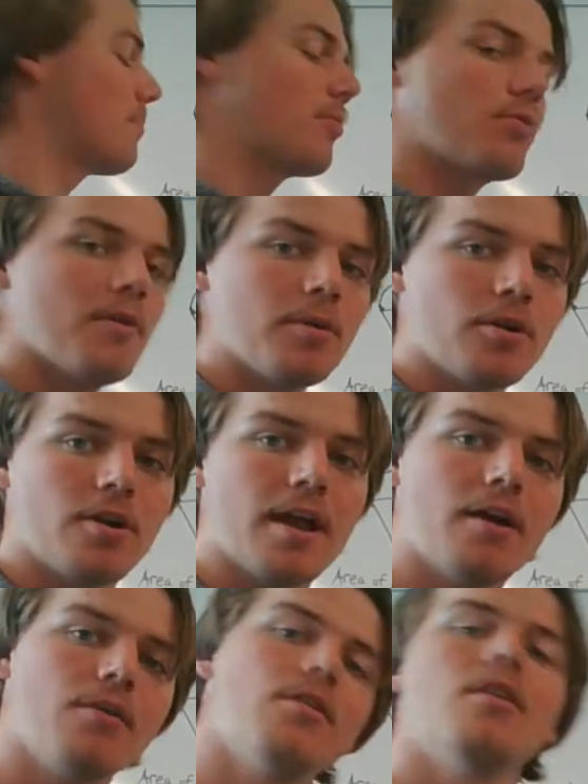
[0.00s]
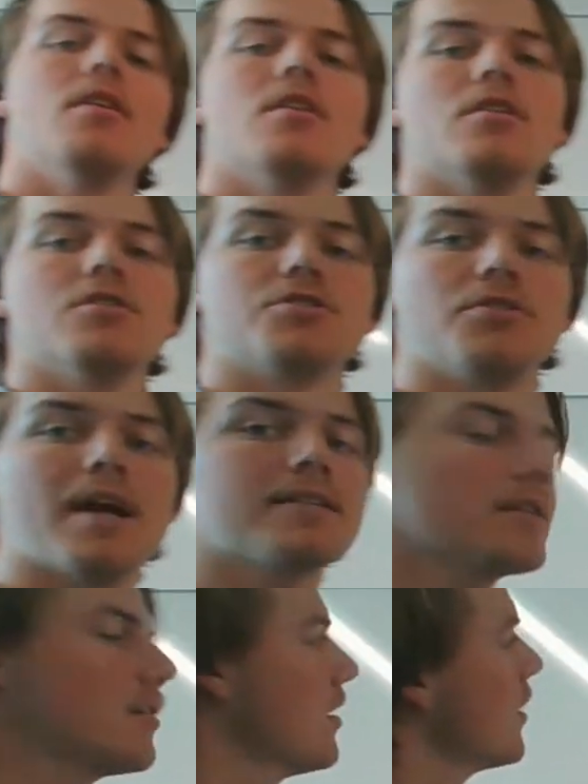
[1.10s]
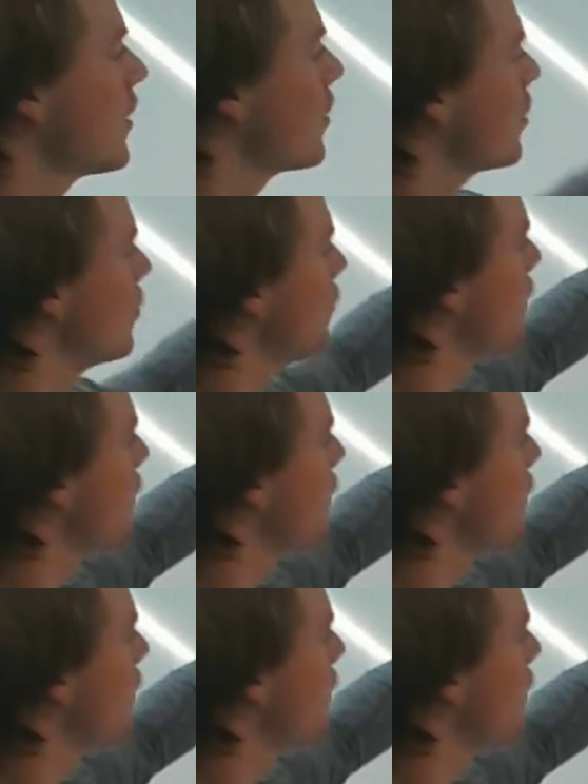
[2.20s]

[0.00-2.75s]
perimeter now. So that's going to include